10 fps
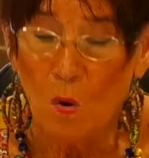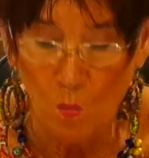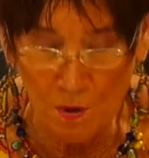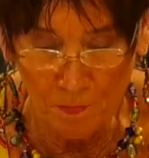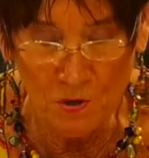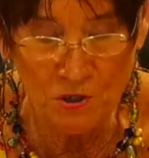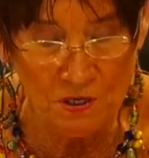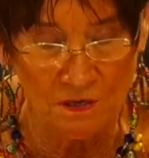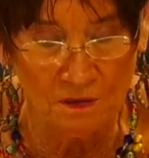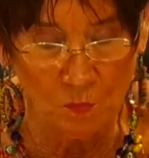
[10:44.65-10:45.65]
we're
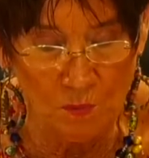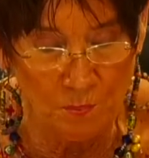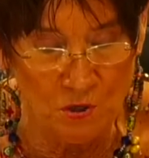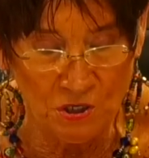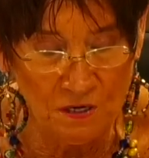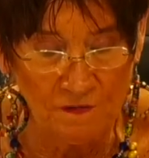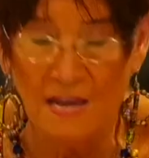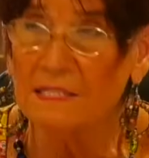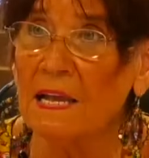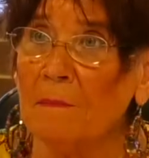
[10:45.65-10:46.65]
pushing to
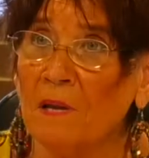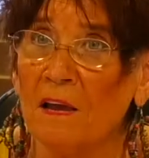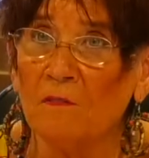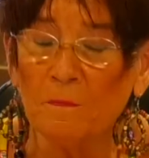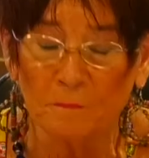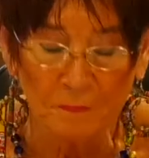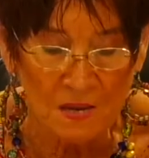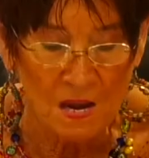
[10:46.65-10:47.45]
that same level.